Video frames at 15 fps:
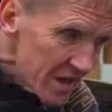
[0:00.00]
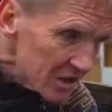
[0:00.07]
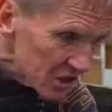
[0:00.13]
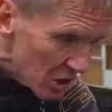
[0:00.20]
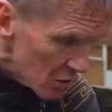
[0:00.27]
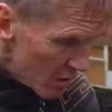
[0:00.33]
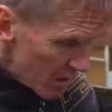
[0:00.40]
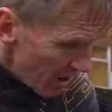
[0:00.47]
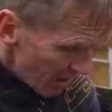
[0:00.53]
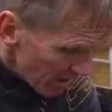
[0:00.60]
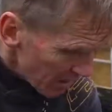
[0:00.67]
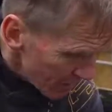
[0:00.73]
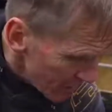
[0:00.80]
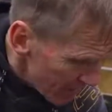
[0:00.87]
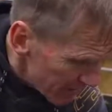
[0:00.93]
So I'll
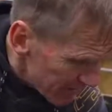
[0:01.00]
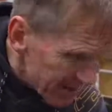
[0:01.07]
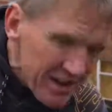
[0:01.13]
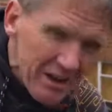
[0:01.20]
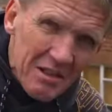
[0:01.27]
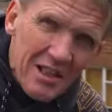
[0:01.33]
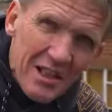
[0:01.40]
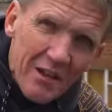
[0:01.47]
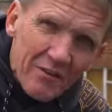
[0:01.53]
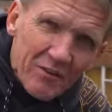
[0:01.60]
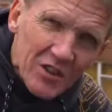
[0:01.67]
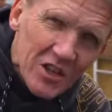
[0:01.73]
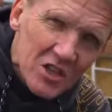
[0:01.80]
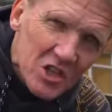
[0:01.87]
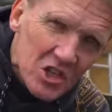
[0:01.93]
go around any
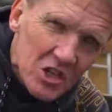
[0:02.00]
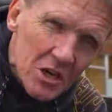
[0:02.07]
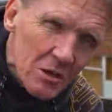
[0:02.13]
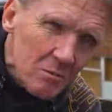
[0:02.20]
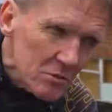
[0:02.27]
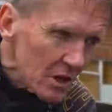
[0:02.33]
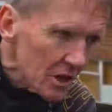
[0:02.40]
lifted seams,